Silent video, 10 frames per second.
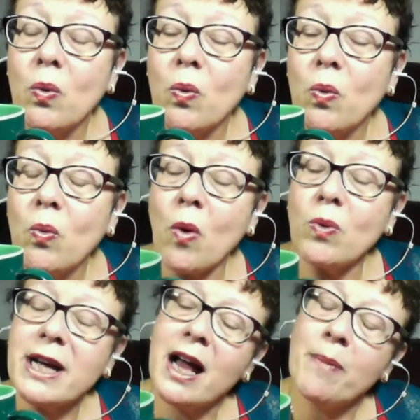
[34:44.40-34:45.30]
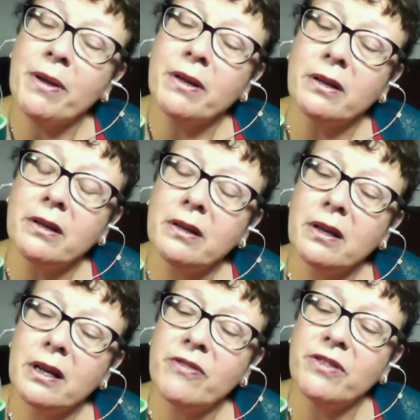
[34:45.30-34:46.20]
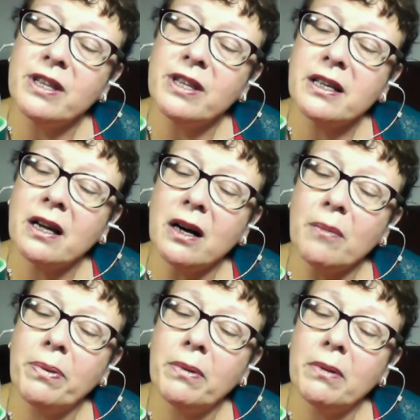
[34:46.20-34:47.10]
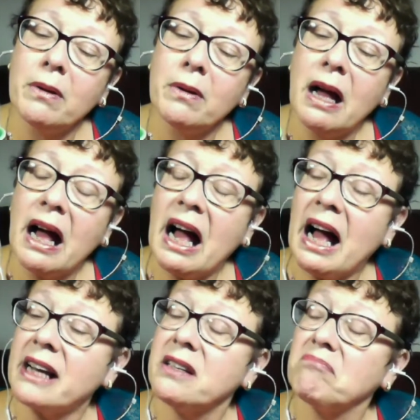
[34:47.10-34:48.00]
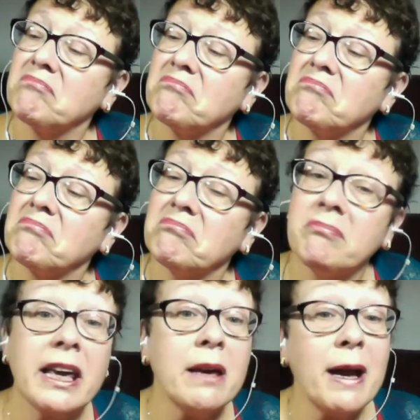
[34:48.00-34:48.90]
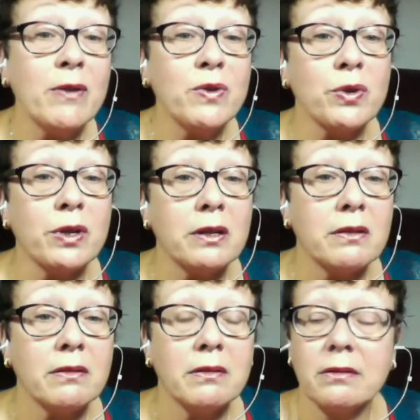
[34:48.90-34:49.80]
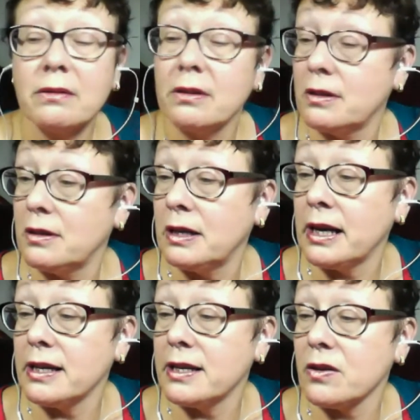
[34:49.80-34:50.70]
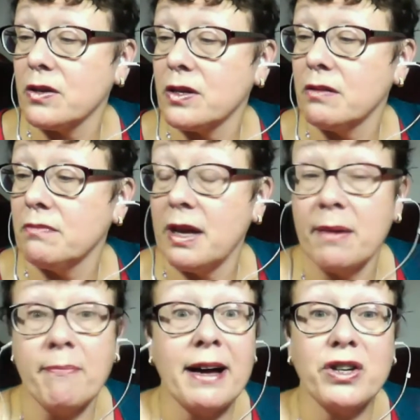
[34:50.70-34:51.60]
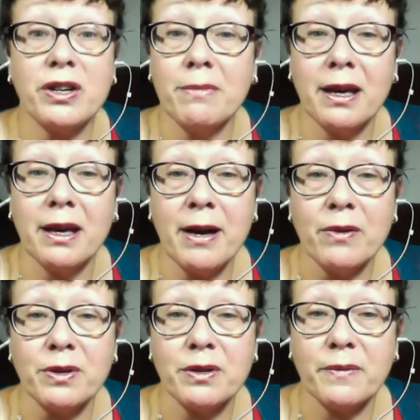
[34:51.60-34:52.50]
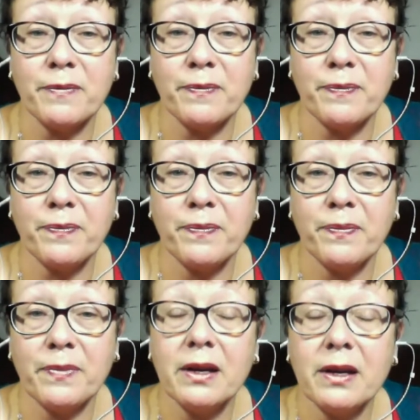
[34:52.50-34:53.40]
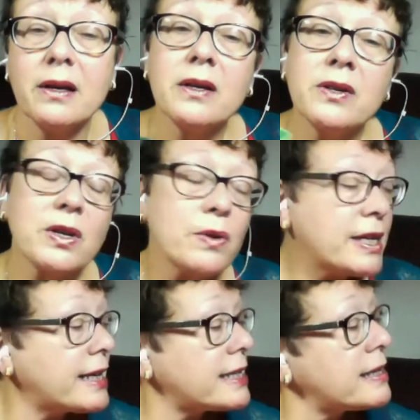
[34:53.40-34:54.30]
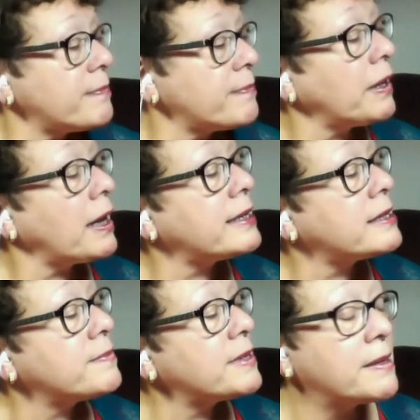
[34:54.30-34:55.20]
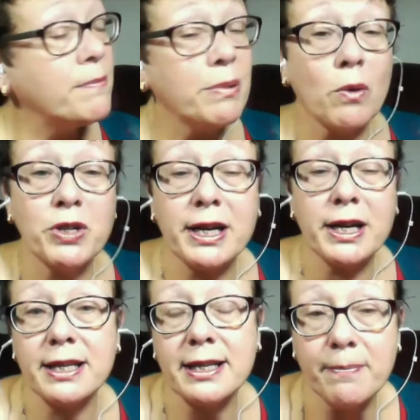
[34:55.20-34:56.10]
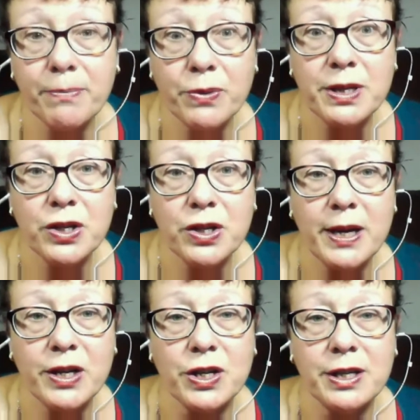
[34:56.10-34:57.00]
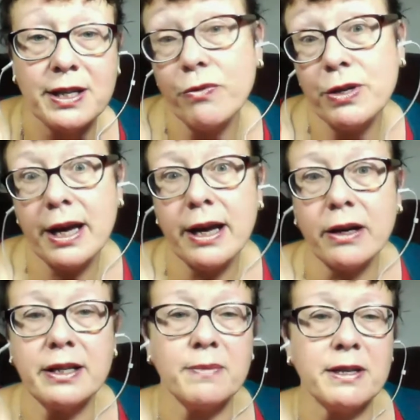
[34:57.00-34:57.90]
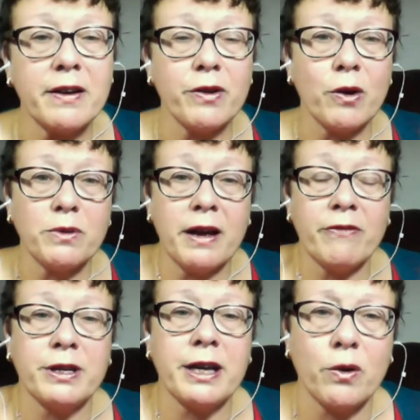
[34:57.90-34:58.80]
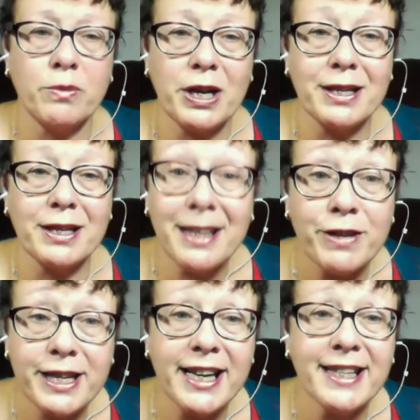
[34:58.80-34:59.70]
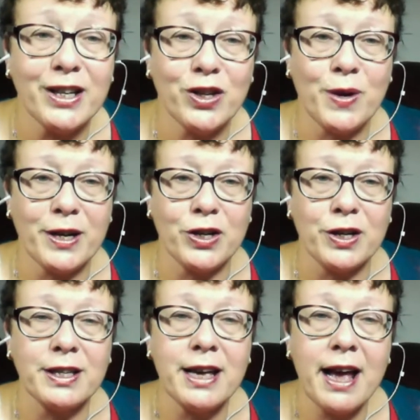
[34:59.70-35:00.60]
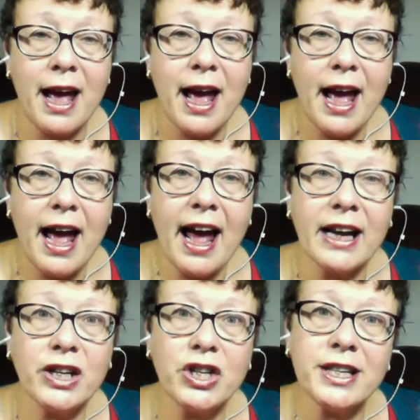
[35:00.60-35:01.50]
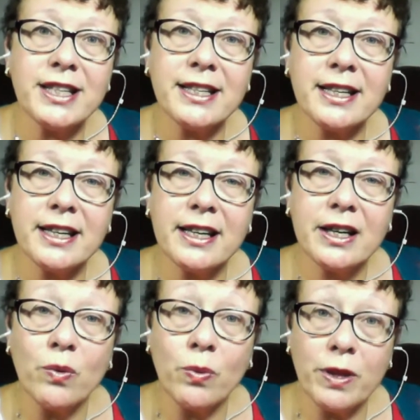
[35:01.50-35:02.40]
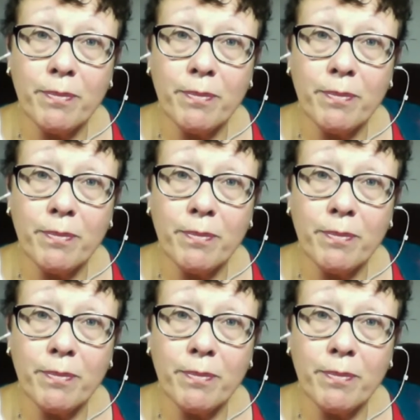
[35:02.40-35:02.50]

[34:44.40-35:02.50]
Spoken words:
What would happen if this cup had Mickey Mouse on it? and I can start to imagine Mickey Mouse. So take simple items, simple objects, and simple situations, everyday items, everyday objects, and everyday situations, and just, with the